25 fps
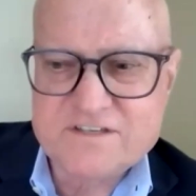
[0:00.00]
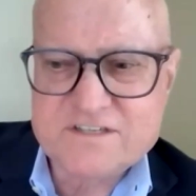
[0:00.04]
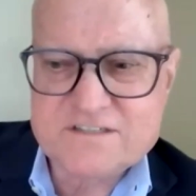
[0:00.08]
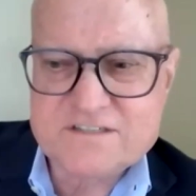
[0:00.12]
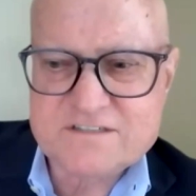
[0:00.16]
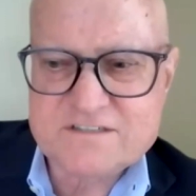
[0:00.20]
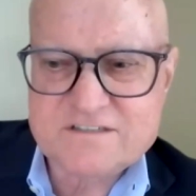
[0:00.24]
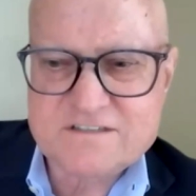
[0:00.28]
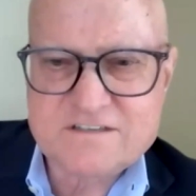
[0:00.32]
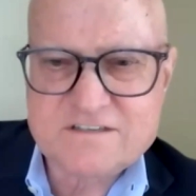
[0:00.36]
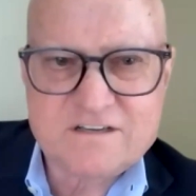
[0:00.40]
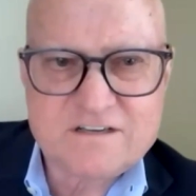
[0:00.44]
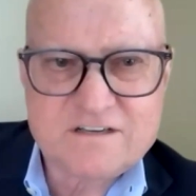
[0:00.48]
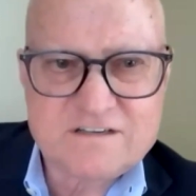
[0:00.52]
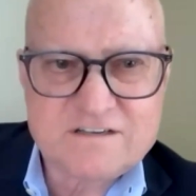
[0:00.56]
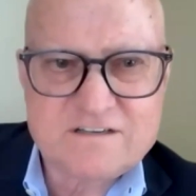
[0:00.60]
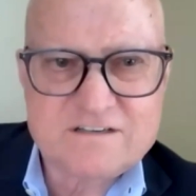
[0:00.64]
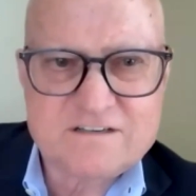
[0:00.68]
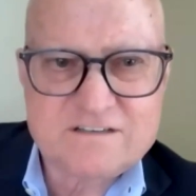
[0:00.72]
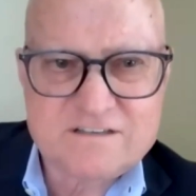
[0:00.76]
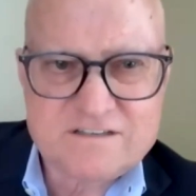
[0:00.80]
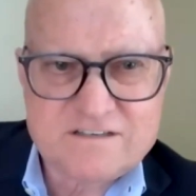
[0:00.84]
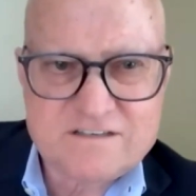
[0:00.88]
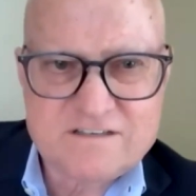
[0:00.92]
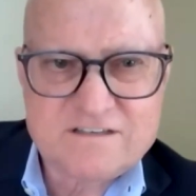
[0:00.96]
you mentioned
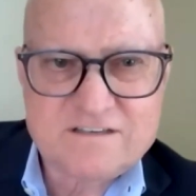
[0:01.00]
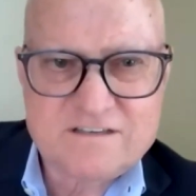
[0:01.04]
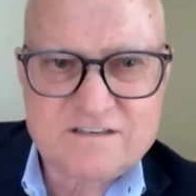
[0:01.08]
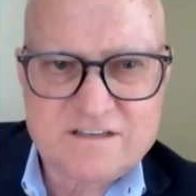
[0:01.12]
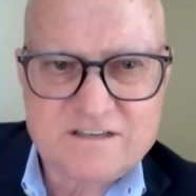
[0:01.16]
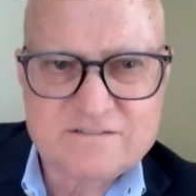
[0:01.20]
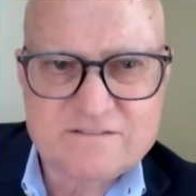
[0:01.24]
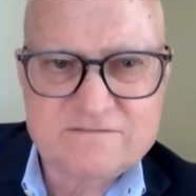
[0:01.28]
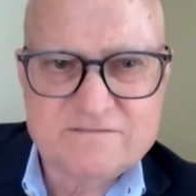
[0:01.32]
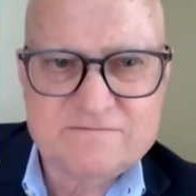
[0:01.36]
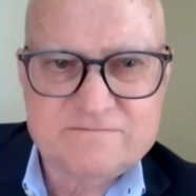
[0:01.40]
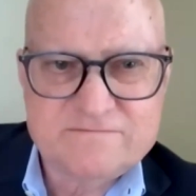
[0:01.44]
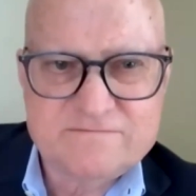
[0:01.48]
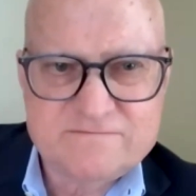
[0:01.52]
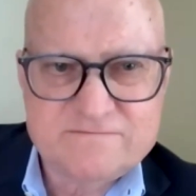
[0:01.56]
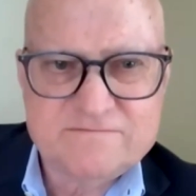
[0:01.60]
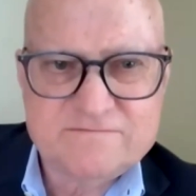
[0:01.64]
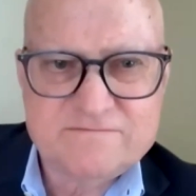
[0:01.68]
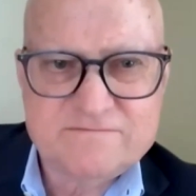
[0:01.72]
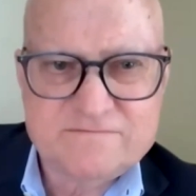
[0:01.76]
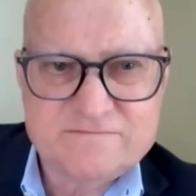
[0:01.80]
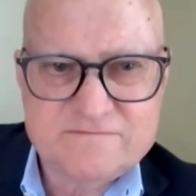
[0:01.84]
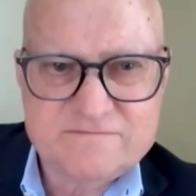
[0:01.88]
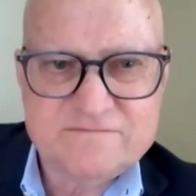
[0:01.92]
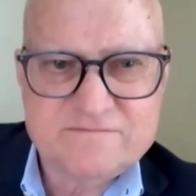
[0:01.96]
showing
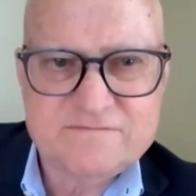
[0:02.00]
vulnerability.